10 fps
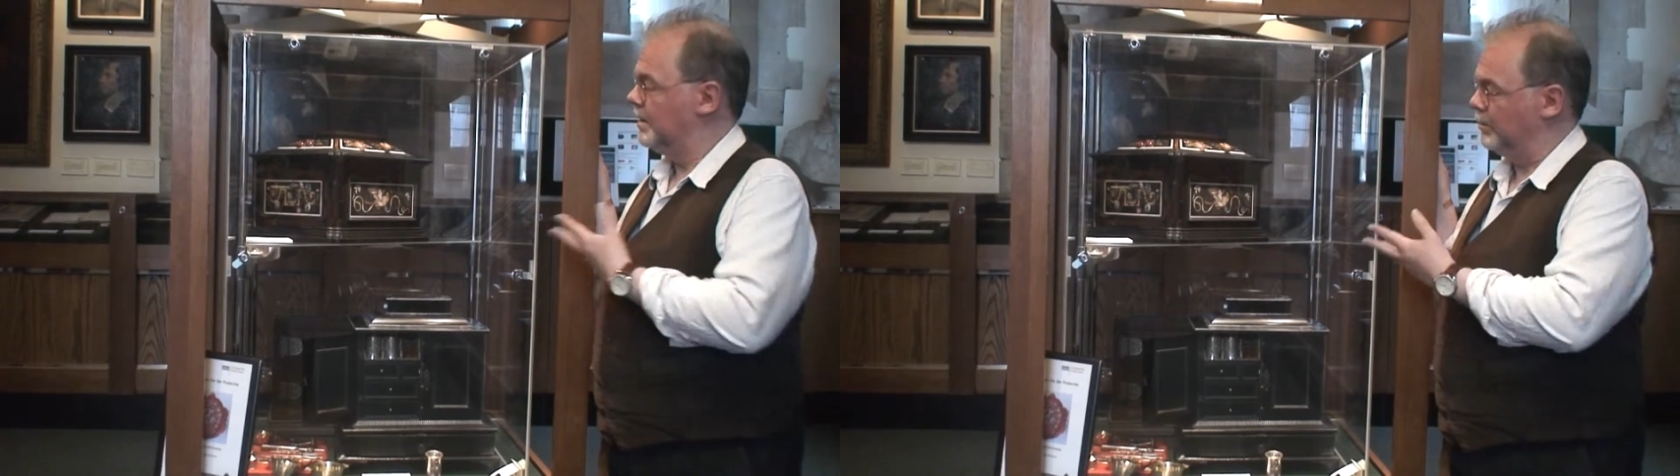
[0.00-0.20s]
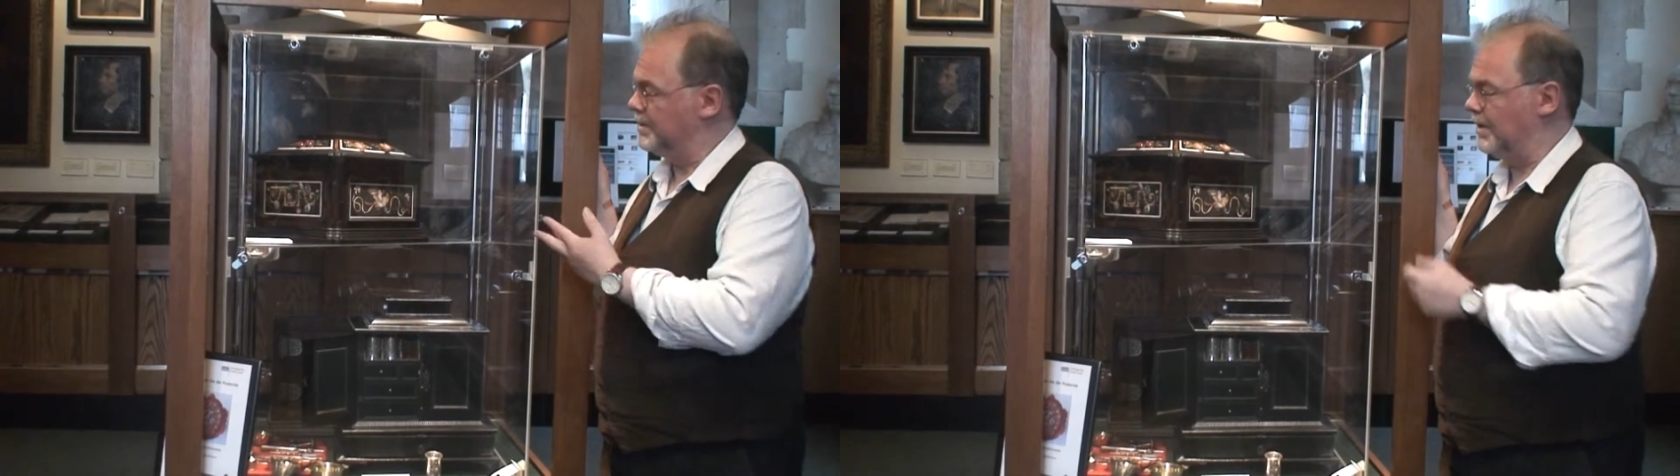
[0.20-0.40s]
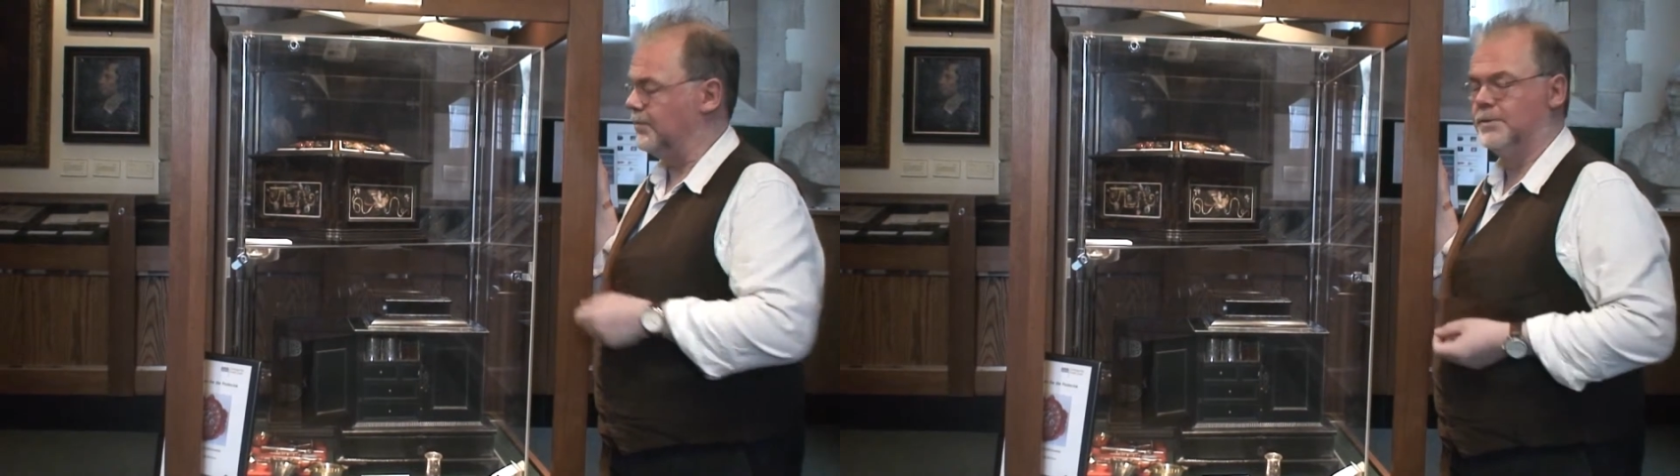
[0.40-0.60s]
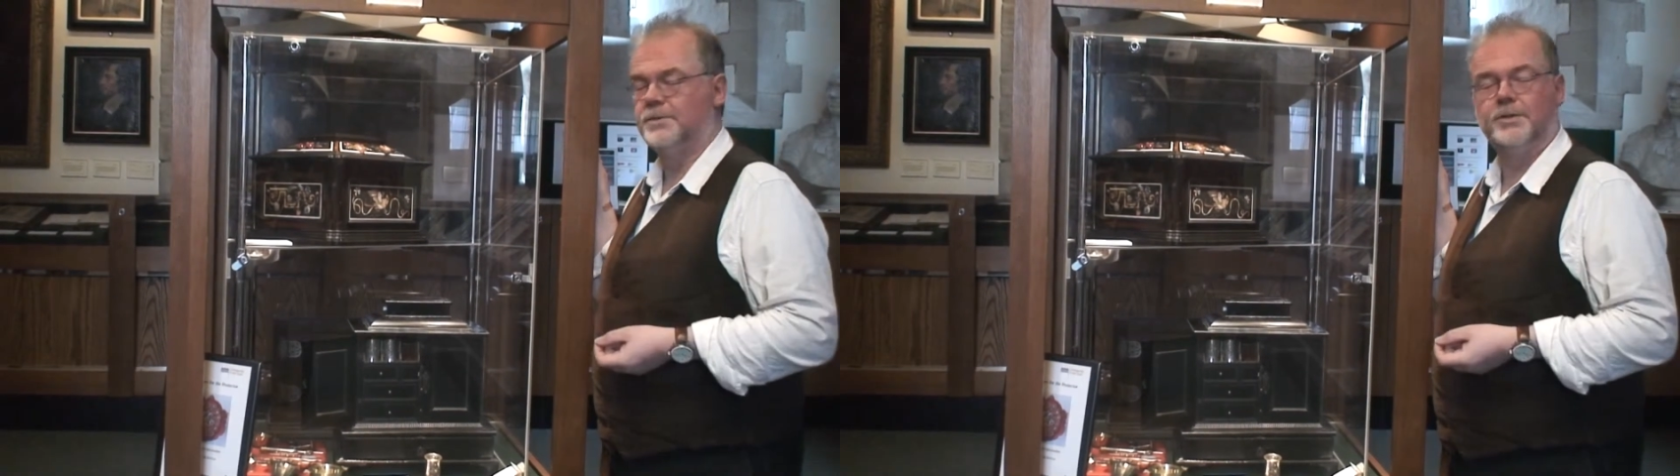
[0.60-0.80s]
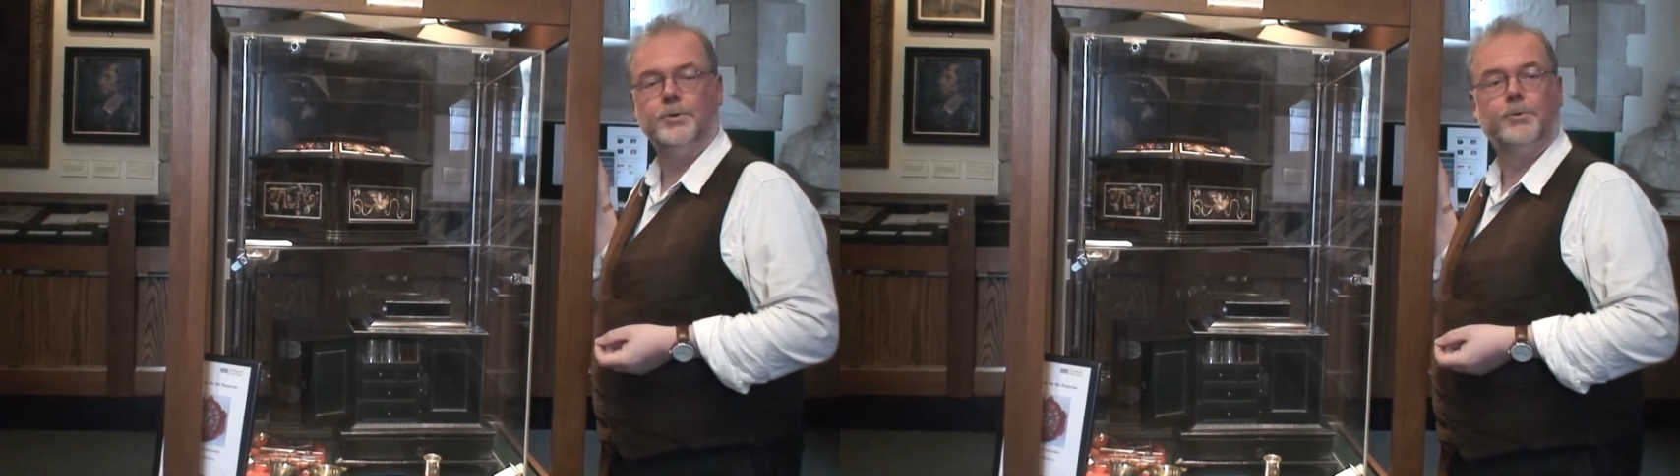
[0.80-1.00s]
It was given
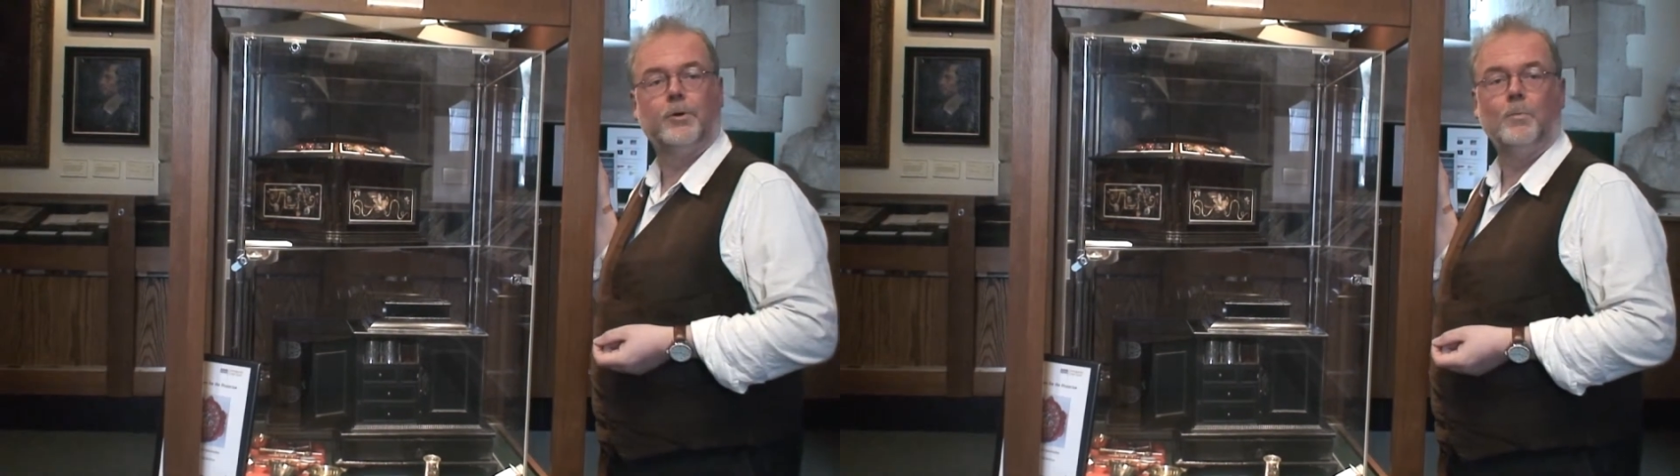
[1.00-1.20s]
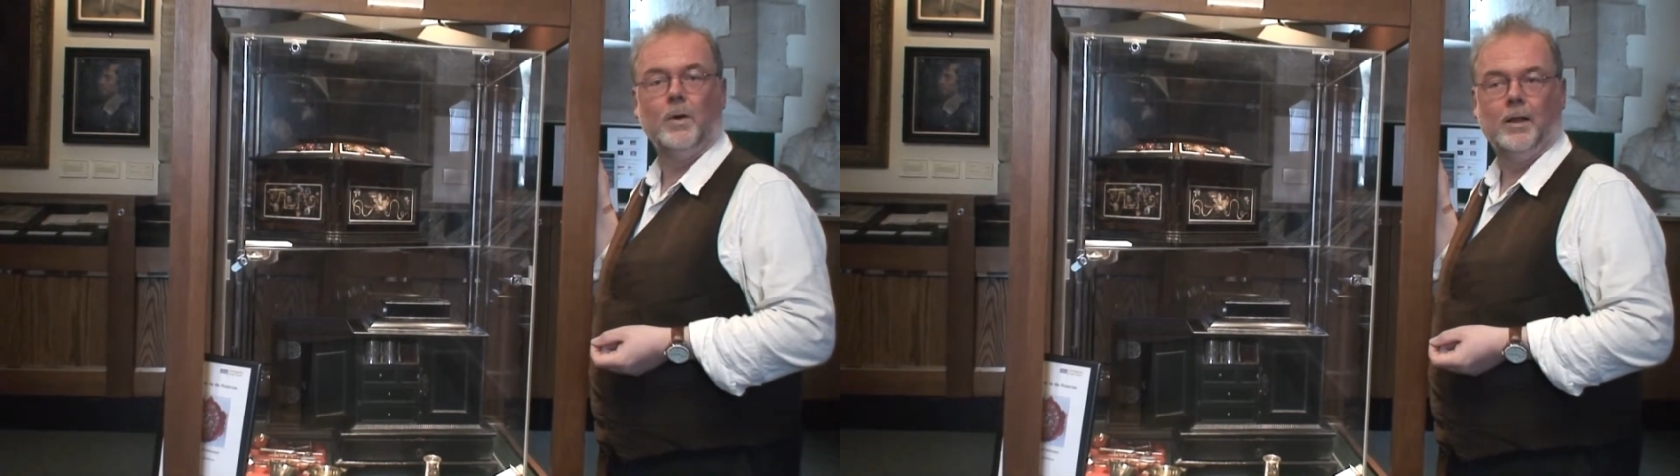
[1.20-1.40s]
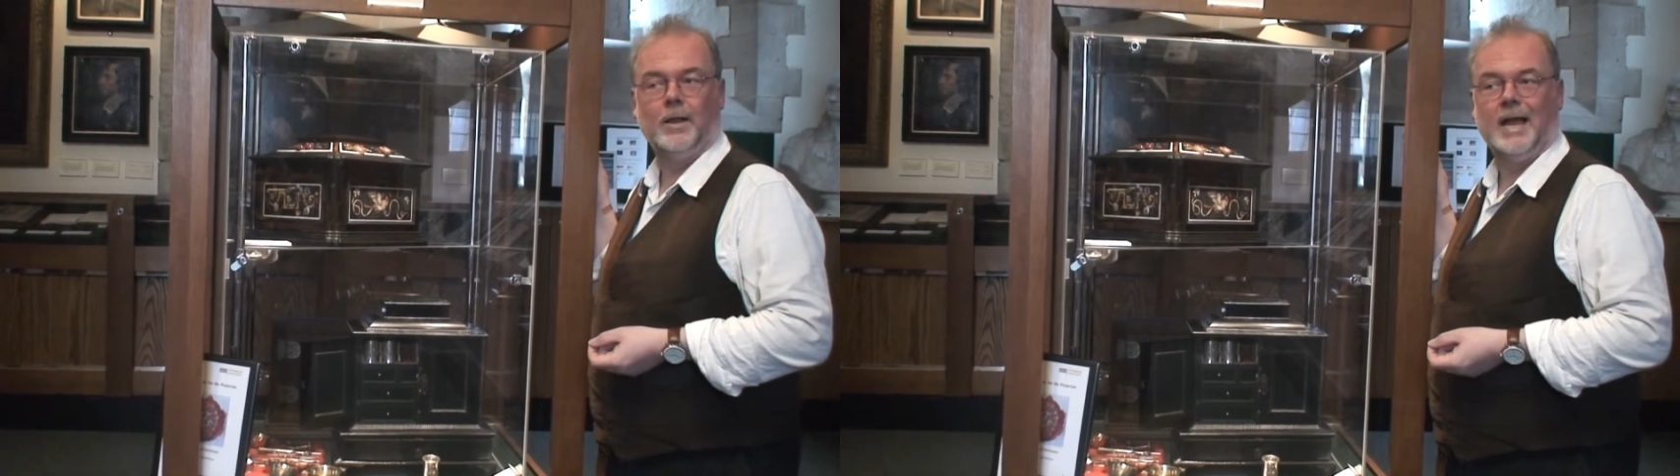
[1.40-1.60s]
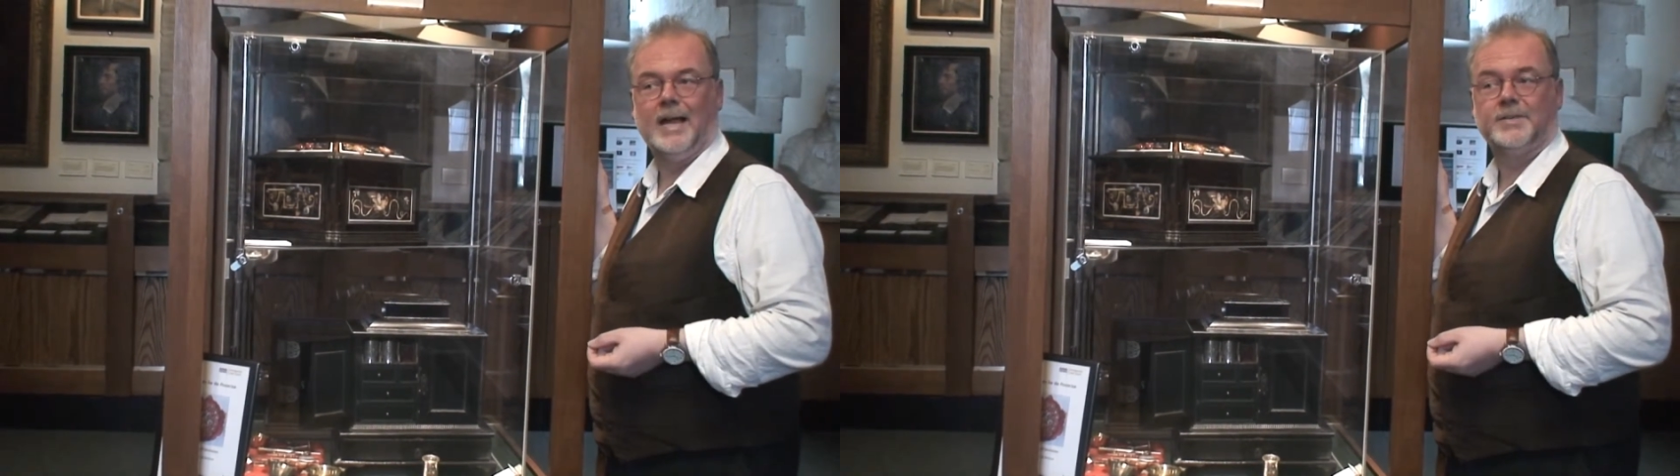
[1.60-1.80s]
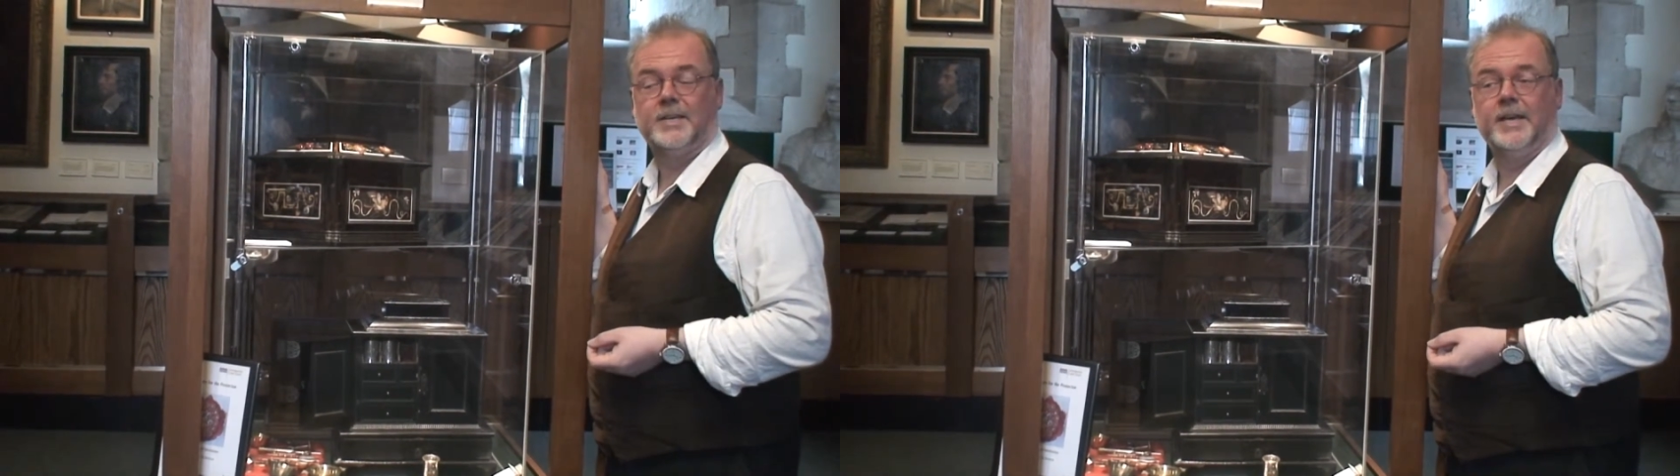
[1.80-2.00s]
to Cromwell
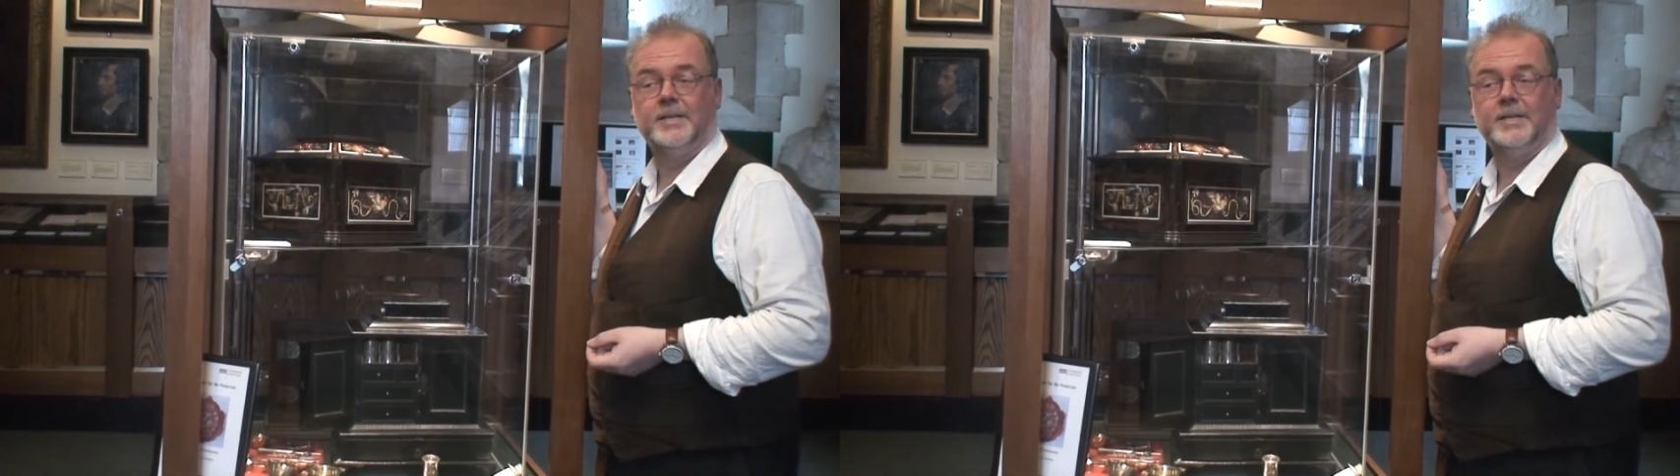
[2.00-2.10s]
as a